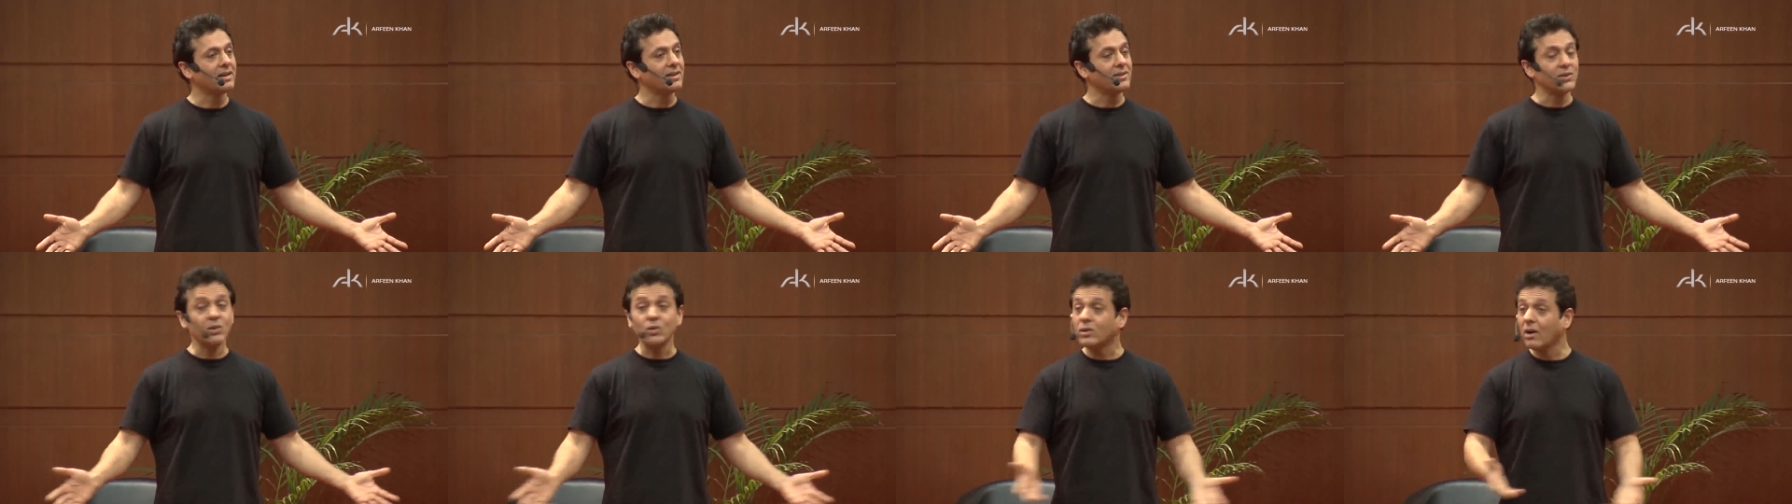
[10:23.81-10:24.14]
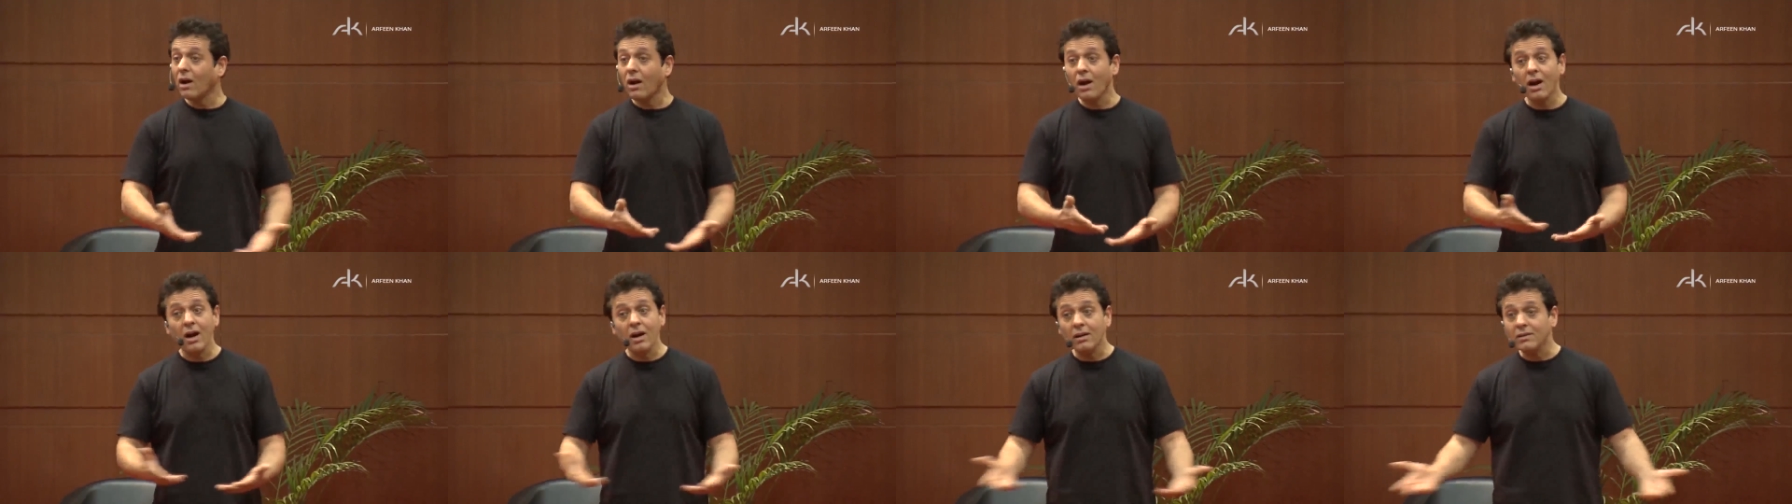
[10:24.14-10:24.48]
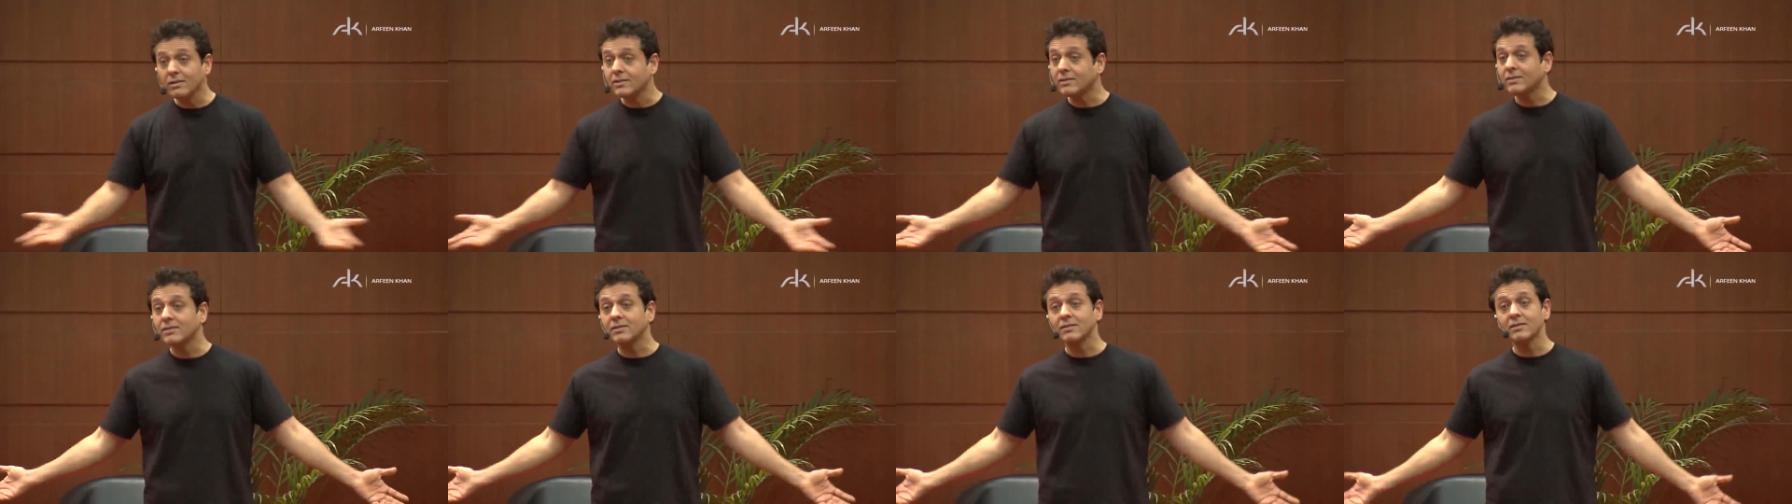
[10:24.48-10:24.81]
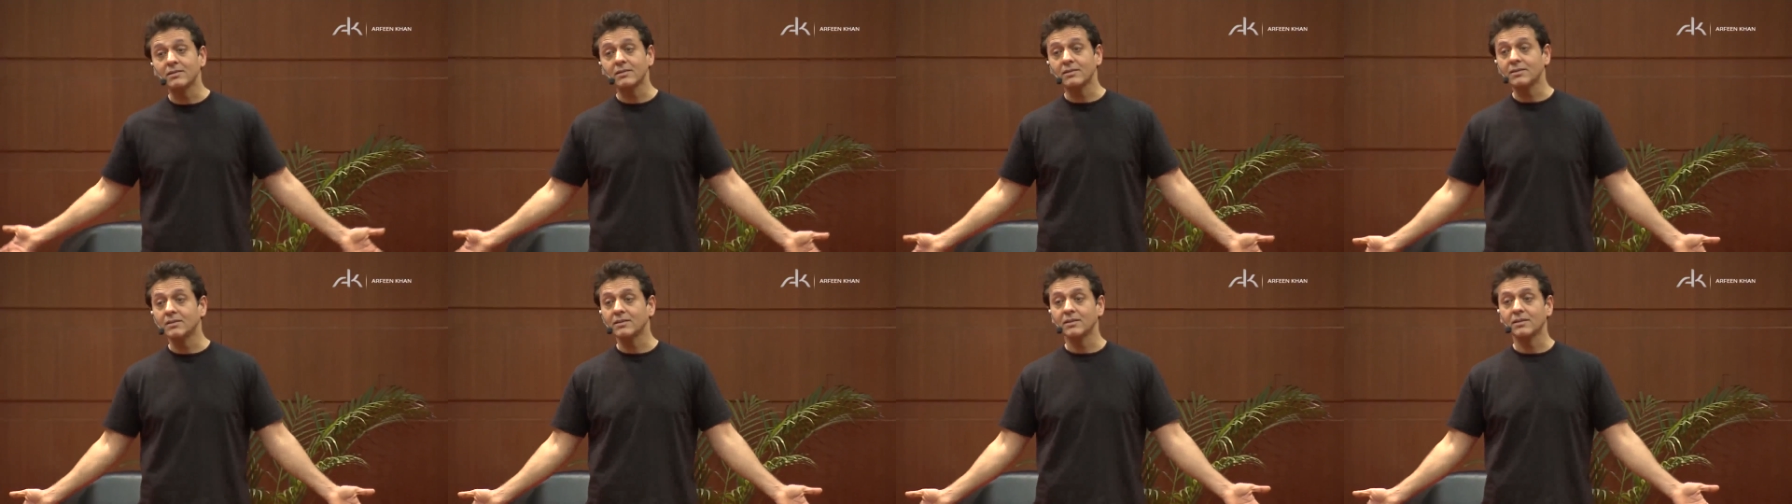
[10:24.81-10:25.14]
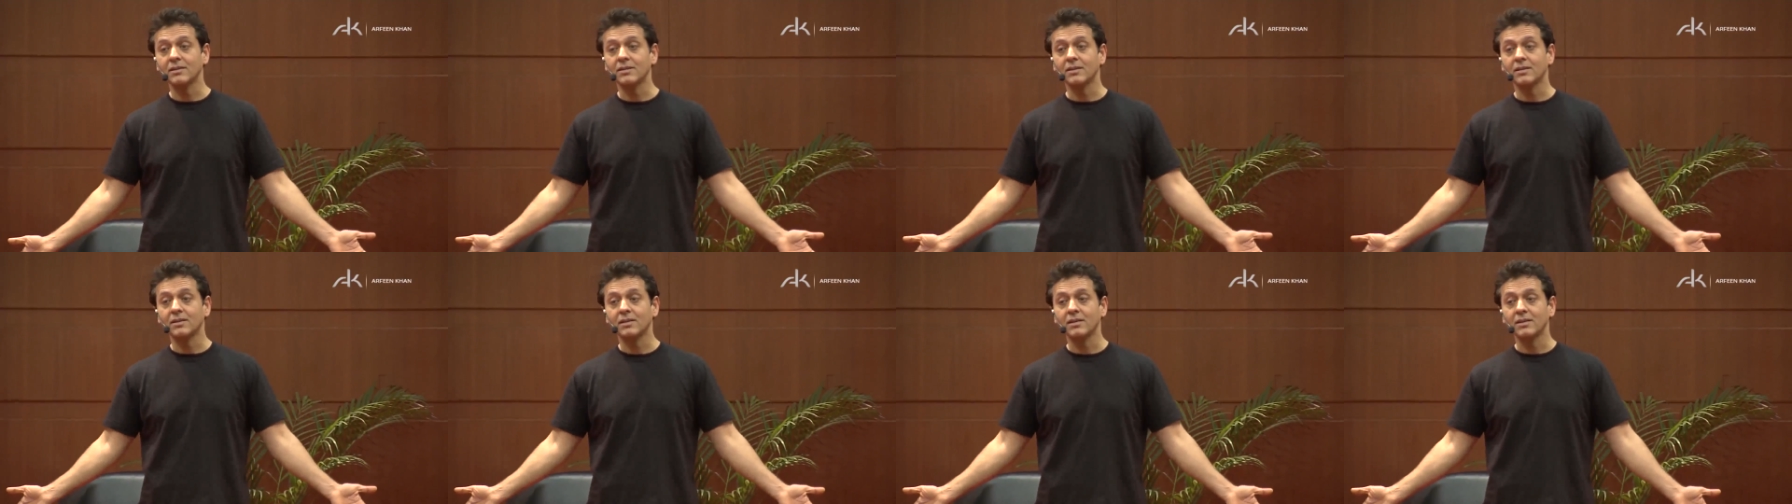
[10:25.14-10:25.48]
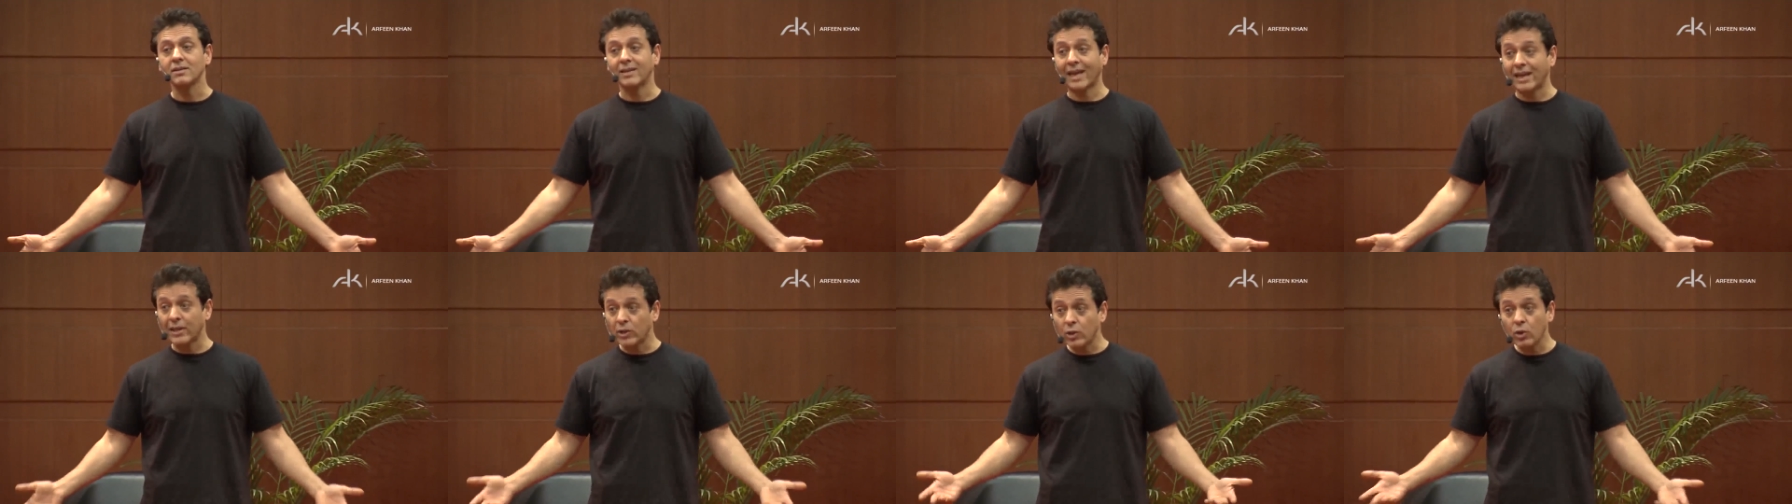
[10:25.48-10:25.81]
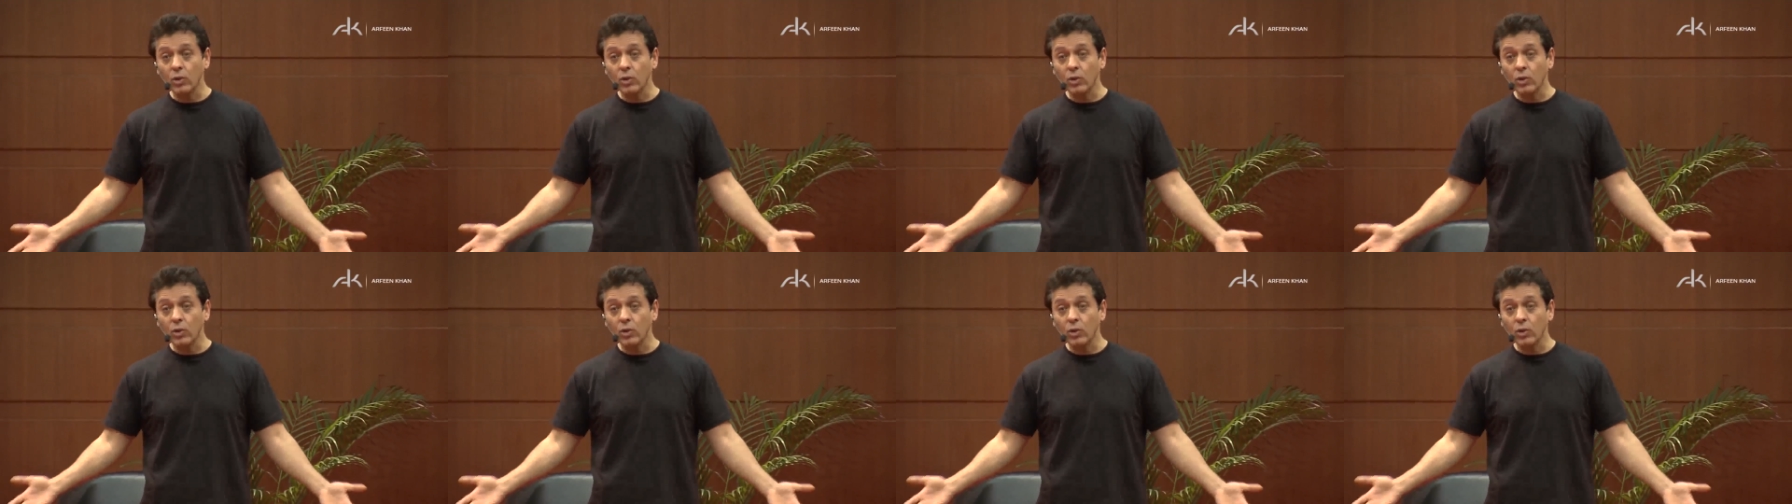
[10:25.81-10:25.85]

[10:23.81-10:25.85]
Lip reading: You can't. Can you?